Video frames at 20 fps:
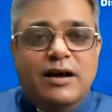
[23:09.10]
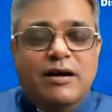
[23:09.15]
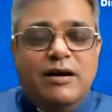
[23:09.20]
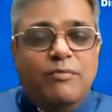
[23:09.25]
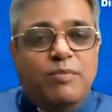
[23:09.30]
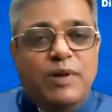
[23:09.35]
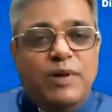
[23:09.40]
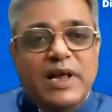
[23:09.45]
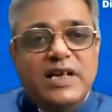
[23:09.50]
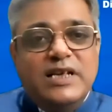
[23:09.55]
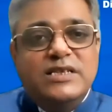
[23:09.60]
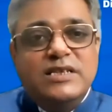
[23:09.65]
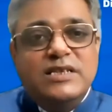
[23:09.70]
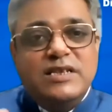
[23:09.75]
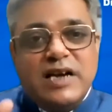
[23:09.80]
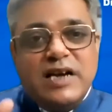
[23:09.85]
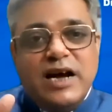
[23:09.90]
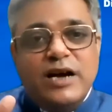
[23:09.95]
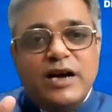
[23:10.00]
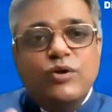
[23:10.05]
Please
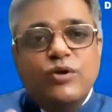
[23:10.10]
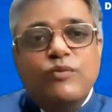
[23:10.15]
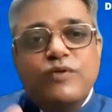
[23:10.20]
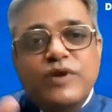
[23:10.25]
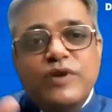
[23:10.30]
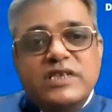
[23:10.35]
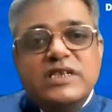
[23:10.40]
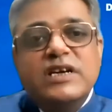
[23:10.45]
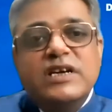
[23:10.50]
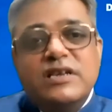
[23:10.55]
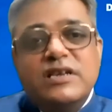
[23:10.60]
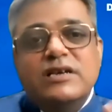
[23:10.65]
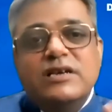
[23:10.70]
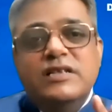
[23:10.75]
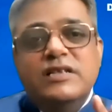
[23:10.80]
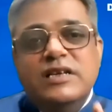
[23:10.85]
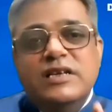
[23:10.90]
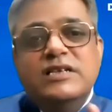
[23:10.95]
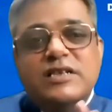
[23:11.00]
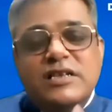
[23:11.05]
try to visit
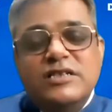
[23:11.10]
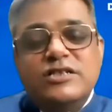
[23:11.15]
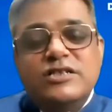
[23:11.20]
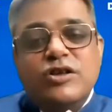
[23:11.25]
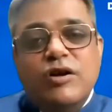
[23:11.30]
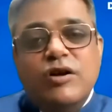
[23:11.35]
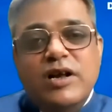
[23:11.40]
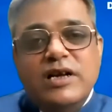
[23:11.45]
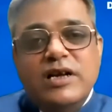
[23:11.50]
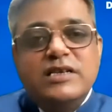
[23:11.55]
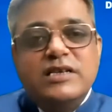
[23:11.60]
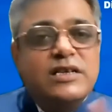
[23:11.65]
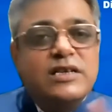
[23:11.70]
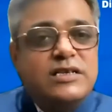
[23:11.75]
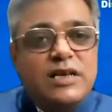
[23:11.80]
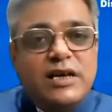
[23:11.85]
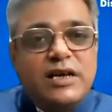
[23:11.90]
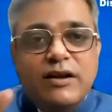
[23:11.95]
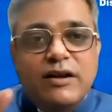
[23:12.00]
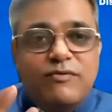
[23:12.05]
these installations.
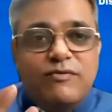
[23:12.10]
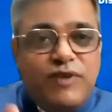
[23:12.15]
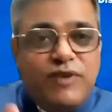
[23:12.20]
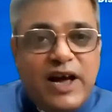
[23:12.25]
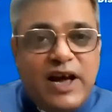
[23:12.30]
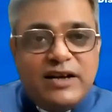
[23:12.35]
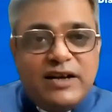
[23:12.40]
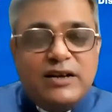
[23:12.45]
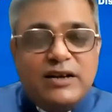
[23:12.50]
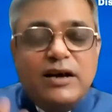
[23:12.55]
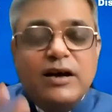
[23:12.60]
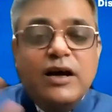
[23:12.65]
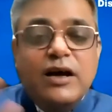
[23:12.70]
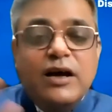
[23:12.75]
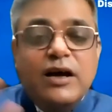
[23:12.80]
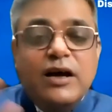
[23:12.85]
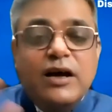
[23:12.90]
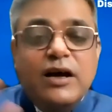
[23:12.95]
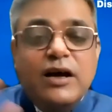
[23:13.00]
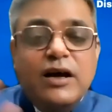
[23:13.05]
In fact,
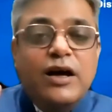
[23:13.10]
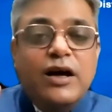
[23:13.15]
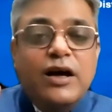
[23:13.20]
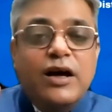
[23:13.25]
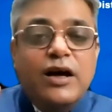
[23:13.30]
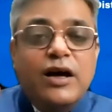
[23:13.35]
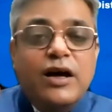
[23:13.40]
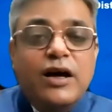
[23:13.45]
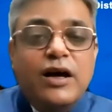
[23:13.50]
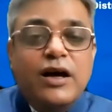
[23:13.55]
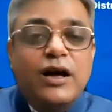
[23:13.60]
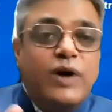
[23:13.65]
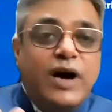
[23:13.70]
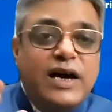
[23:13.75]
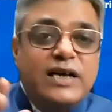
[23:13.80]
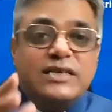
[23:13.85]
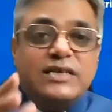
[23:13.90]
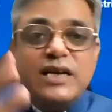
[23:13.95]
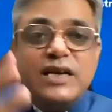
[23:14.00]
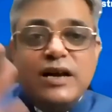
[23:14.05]
you guys can go
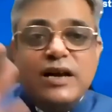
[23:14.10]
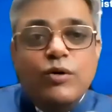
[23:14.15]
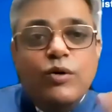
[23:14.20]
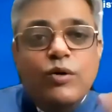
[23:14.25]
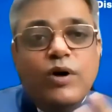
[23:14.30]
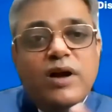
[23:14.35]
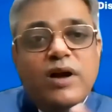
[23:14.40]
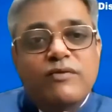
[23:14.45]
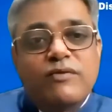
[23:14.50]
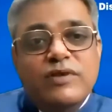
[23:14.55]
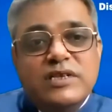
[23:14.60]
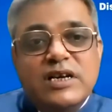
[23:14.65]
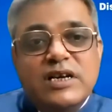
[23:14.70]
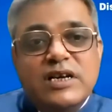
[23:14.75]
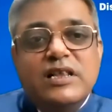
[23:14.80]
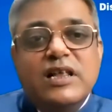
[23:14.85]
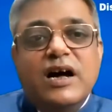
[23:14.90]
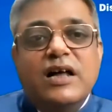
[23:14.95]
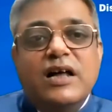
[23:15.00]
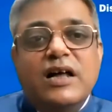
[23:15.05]
and visit the
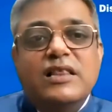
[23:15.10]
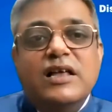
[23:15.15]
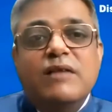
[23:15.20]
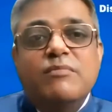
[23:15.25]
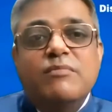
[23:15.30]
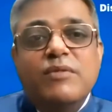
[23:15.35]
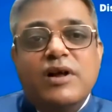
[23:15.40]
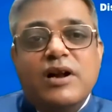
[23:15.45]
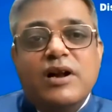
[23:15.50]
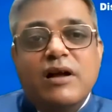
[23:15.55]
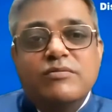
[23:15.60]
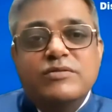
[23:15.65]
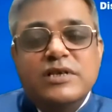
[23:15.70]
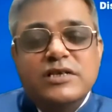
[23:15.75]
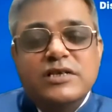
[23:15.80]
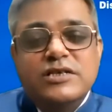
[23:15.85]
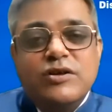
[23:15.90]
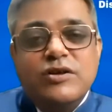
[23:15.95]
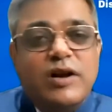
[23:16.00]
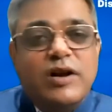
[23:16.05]
other clubs
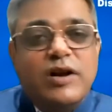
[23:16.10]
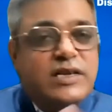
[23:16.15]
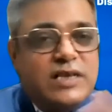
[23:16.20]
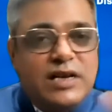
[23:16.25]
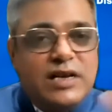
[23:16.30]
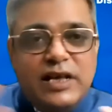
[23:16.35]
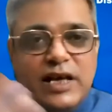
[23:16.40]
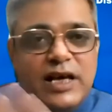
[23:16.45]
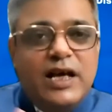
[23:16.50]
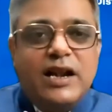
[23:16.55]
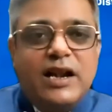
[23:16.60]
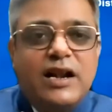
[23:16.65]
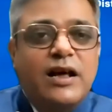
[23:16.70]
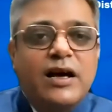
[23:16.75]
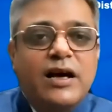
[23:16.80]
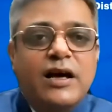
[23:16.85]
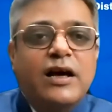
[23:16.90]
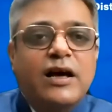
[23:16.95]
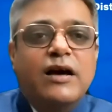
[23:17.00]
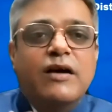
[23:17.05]
installation here. We
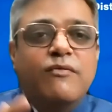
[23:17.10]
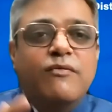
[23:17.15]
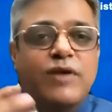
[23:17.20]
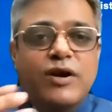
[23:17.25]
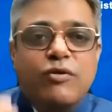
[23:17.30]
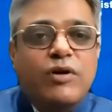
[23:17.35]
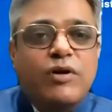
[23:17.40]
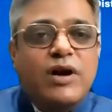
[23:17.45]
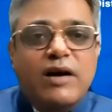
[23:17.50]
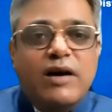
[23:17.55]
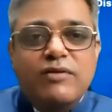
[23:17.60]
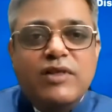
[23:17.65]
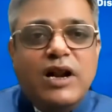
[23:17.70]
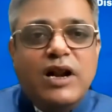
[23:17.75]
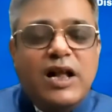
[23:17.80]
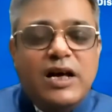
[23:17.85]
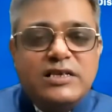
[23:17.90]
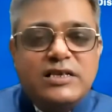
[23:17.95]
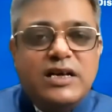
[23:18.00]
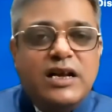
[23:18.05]
don't have the luxury
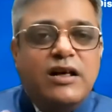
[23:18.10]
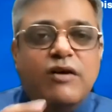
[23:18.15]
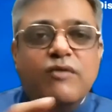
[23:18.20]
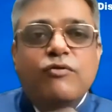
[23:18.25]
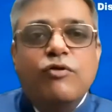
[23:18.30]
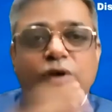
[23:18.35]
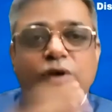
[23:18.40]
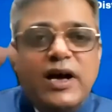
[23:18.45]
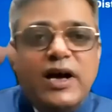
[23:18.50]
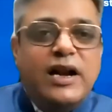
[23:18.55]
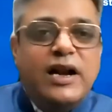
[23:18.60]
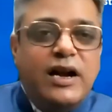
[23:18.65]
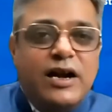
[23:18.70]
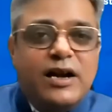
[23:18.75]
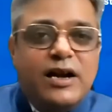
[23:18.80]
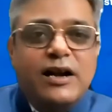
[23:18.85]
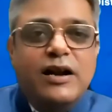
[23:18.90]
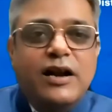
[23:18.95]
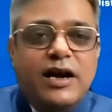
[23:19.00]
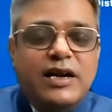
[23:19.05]
of going and
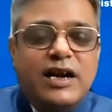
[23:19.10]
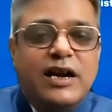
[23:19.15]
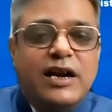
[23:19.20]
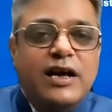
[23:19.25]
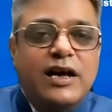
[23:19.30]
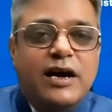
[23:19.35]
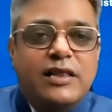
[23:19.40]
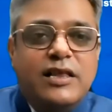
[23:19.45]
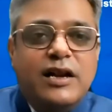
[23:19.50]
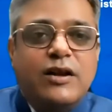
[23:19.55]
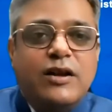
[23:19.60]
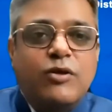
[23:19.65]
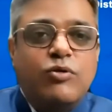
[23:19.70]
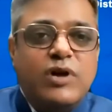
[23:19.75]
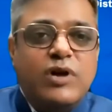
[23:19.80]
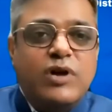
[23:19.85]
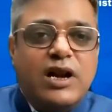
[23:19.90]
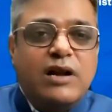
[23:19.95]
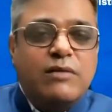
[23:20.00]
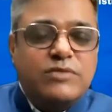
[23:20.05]
attending other Rotary
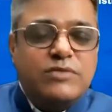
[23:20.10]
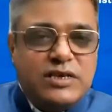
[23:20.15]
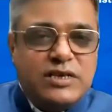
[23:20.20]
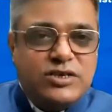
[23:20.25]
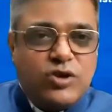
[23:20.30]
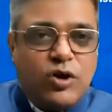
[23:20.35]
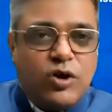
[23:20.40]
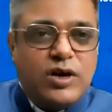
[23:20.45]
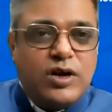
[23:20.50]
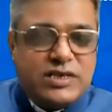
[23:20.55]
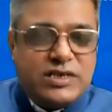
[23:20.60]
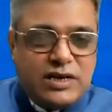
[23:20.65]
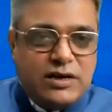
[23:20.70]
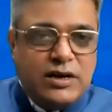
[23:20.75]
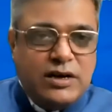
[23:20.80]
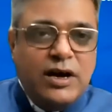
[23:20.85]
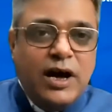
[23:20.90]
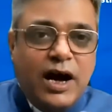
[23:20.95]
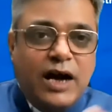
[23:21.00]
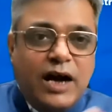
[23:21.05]
clubs installation
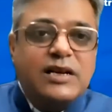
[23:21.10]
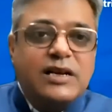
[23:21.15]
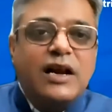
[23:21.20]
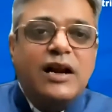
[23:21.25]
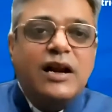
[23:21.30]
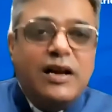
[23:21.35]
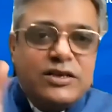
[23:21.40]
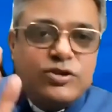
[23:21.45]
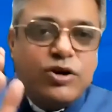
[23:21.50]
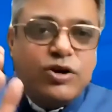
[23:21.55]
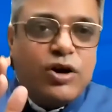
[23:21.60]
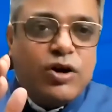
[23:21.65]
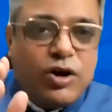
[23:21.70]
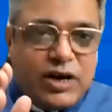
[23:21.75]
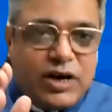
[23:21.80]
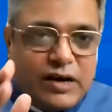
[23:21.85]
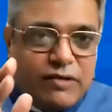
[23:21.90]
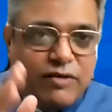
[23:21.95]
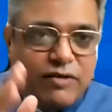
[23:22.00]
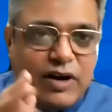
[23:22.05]
unless you're not
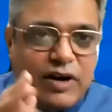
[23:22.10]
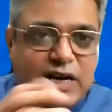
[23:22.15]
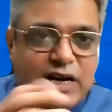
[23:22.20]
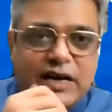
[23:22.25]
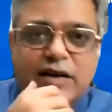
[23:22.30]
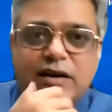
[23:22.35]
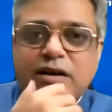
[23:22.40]
invited.